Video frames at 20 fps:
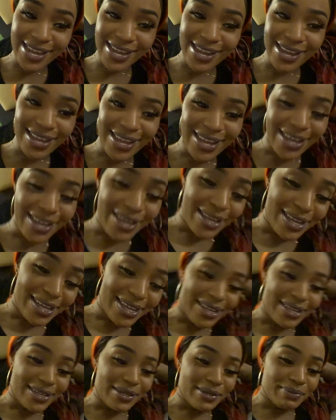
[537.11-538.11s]
That, after that,
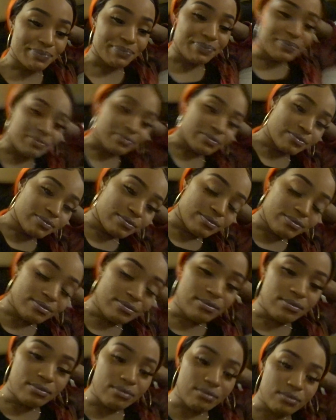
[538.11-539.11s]
so, so what are
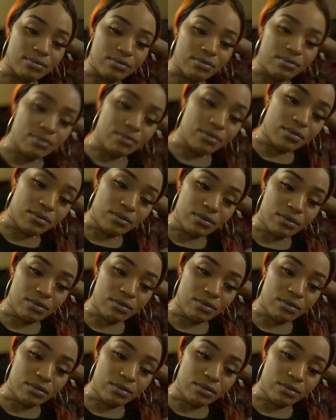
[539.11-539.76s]
you gonna ask for?